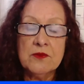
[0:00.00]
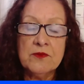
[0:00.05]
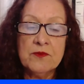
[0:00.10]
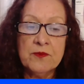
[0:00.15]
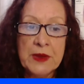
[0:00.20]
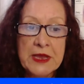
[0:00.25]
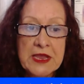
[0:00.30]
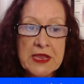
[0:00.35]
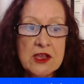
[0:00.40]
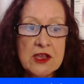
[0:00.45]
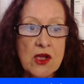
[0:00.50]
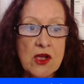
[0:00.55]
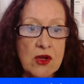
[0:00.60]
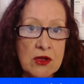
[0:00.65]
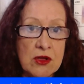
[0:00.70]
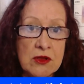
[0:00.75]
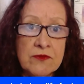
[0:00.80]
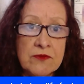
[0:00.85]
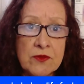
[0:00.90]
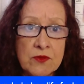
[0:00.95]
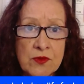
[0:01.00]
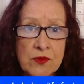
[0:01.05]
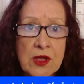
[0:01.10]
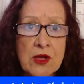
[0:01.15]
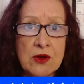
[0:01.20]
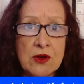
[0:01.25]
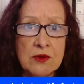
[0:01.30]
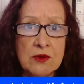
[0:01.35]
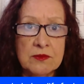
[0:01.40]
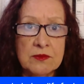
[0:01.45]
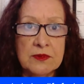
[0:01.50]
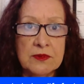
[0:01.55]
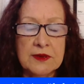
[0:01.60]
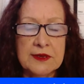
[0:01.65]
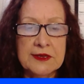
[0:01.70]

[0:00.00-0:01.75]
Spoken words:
being overwhelmed